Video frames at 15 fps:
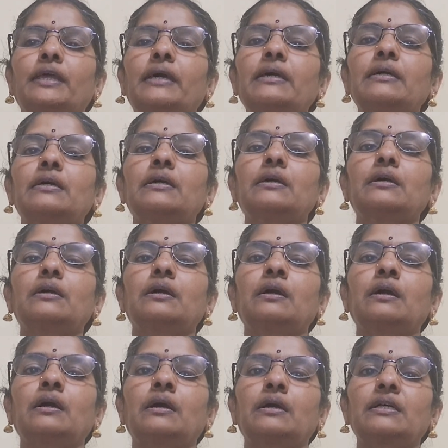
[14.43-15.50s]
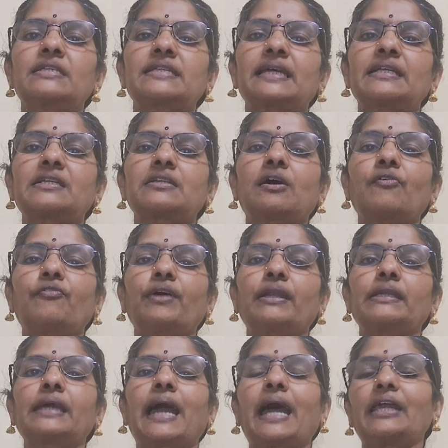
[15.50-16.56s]
the set off
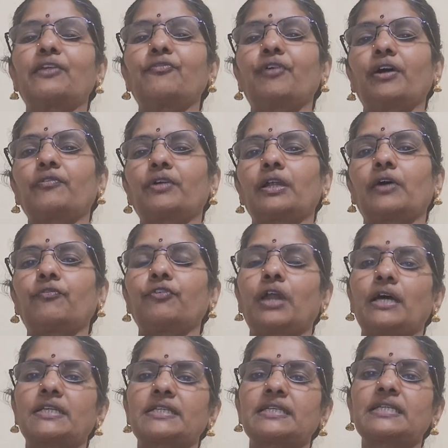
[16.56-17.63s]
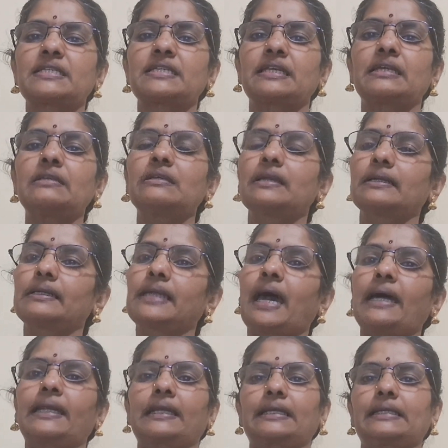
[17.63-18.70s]
and carry forward of losses in
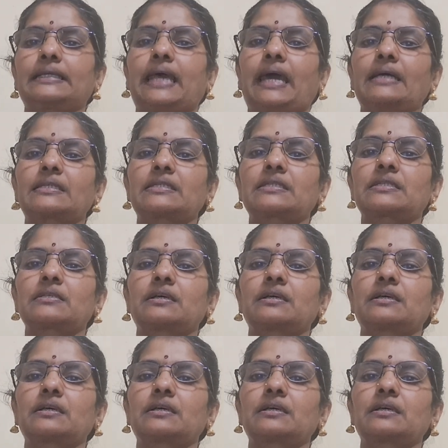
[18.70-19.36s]
direct tax.